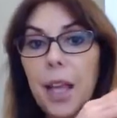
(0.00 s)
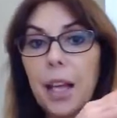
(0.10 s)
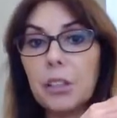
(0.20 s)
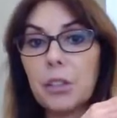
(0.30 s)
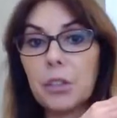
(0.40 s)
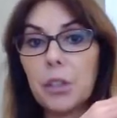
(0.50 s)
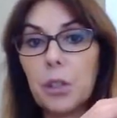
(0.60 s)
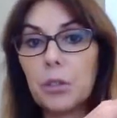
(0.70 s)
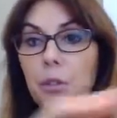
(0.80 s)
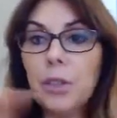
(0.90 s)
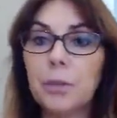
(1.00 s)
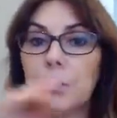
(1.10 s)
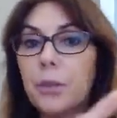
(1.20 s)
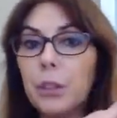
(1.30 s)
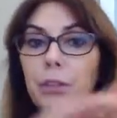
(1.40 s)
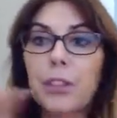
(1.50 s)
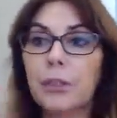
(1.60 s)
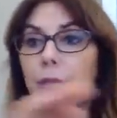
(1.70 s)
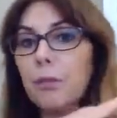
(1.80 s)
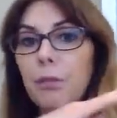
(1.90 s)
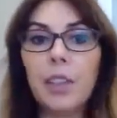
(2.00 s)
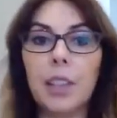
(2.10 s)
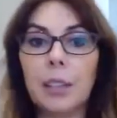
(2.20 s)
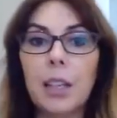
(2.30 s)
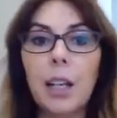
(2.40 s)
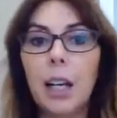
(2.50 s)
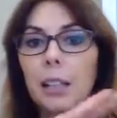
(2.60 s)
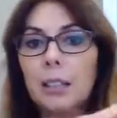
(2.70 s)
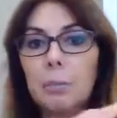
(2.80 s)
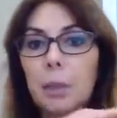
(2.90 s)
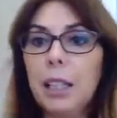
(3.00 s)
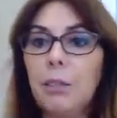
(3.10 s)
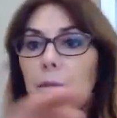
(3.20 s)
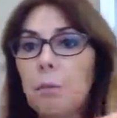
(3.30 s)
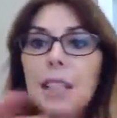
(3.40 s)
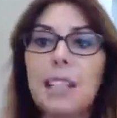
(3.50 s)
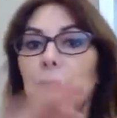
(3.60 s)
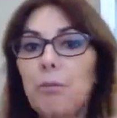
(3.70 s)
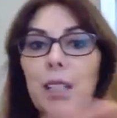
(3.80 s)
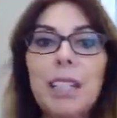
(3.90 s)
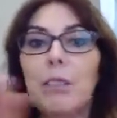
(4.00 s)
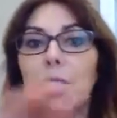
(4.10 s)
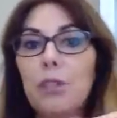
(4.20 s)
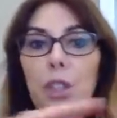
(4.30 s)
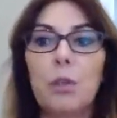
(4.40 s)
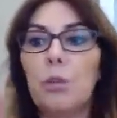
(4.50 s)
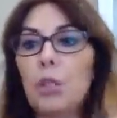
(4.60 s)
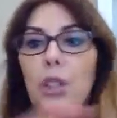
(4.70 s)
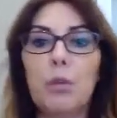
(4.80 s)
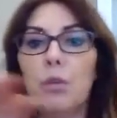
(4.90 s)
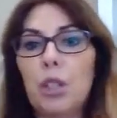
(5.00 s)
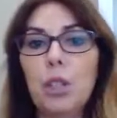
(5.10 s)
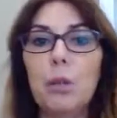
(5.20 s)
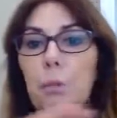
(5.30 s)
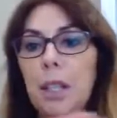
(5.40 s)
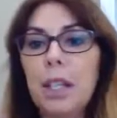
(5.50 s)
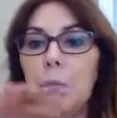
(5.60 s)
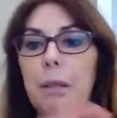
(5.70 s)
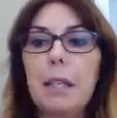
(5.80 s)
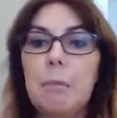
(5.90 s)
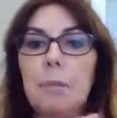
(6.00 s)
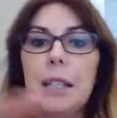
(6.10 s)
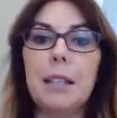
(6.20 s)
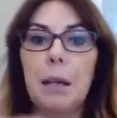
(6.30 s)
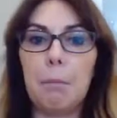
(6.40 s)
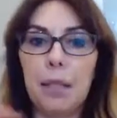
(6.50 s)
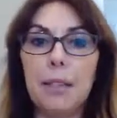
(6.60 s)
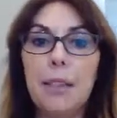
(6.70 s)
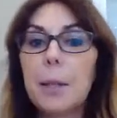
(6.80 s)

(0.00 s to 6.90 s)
and it just goes vit, vit, vit, and belief, do, be that belief.